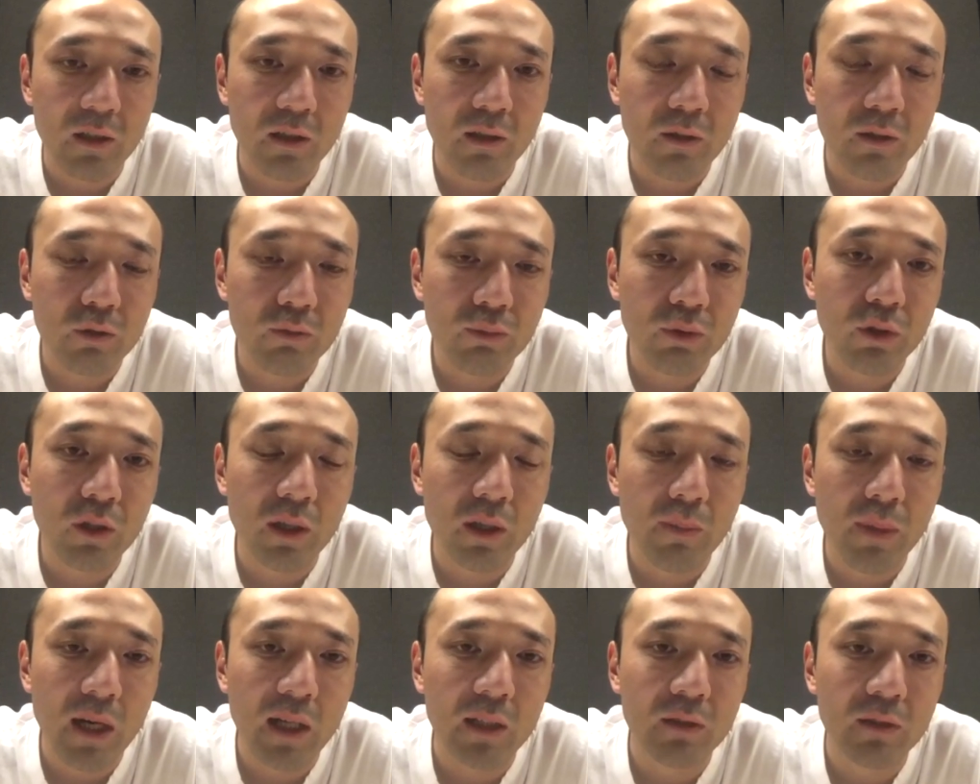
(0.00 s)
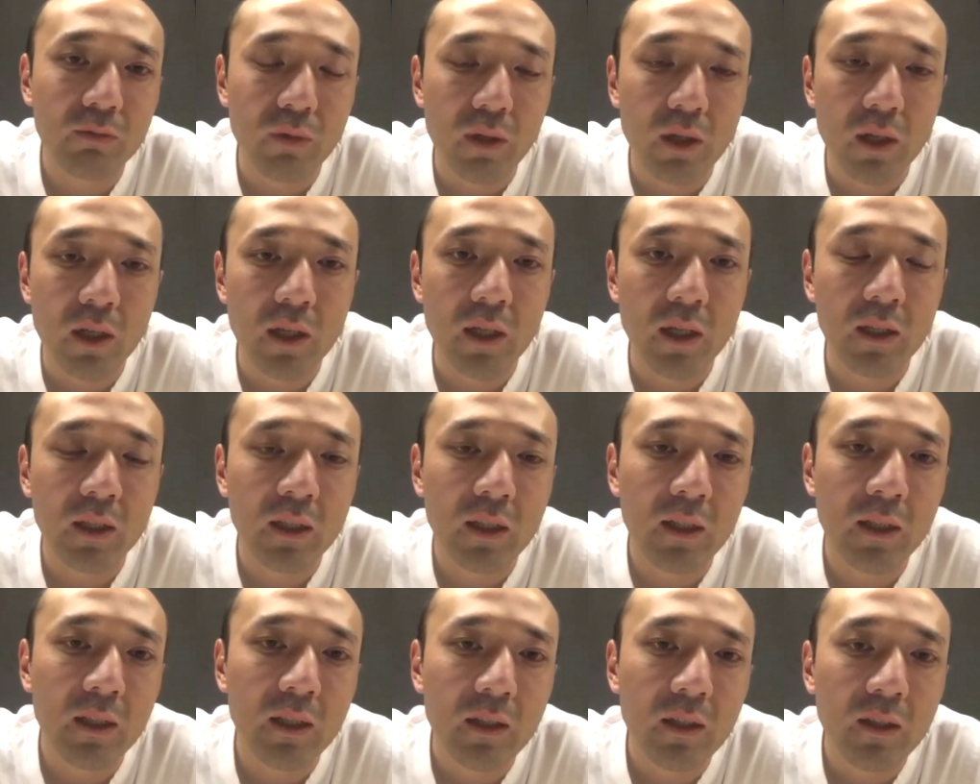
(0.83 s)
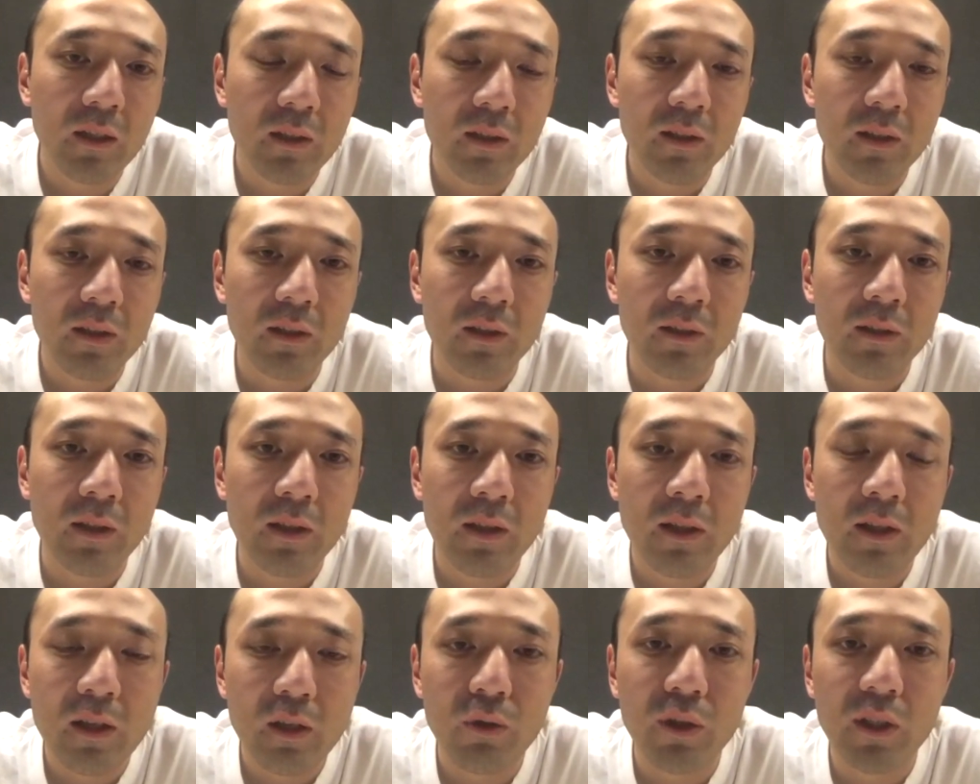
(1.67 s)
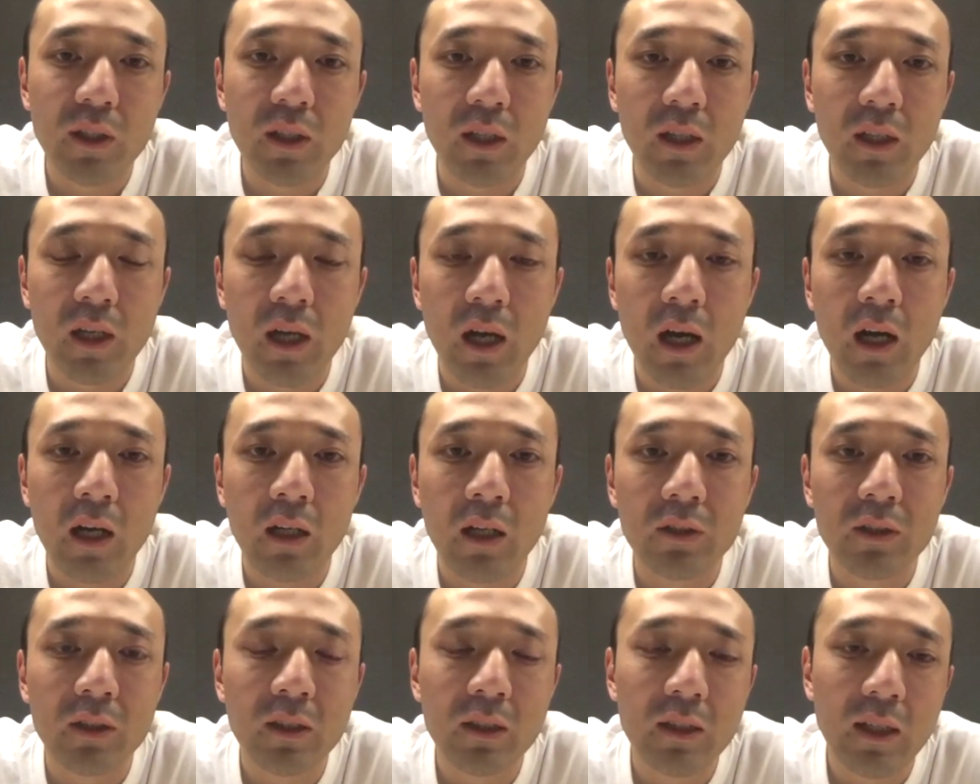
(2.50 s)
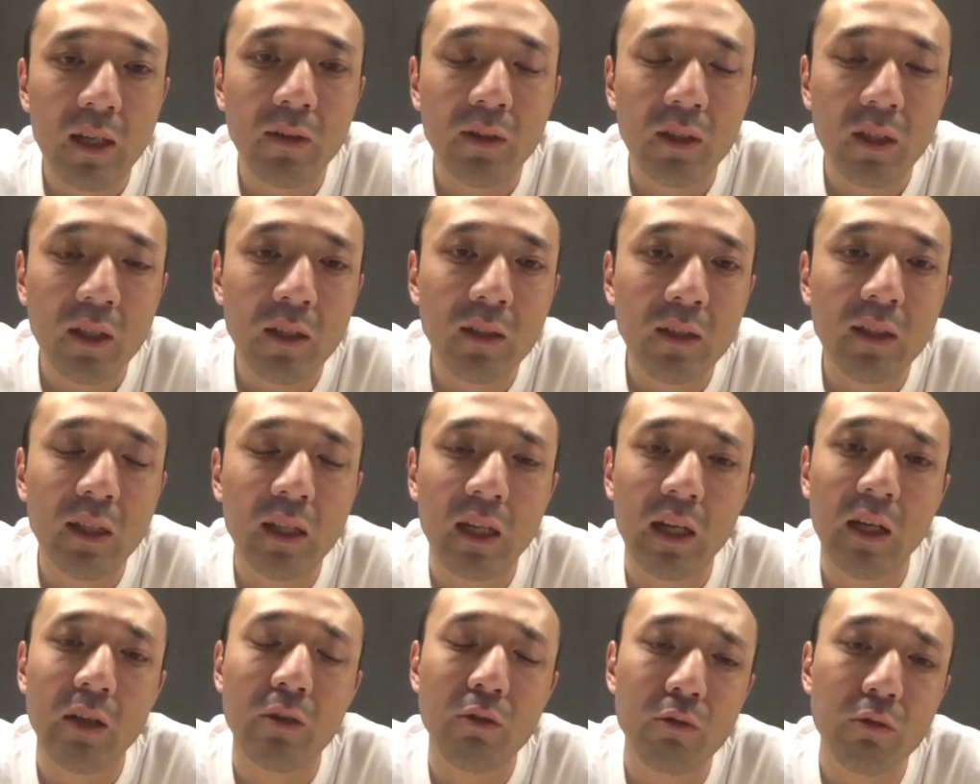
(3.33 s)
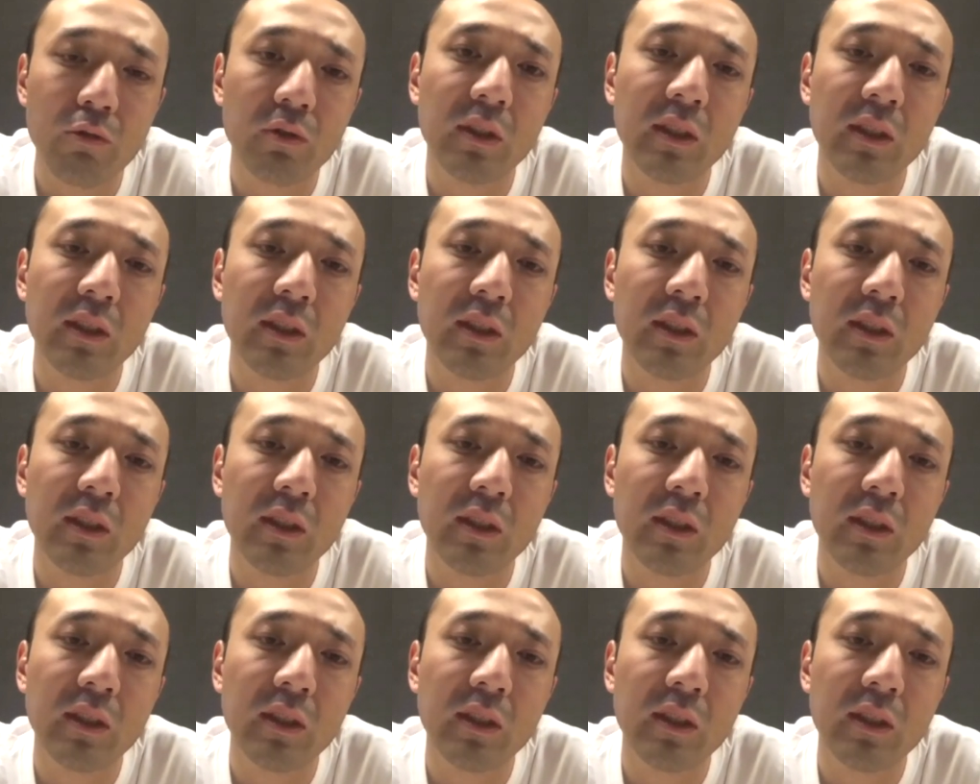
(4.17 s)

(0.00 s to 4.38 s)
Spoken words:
put a password, create an account, and then they can use this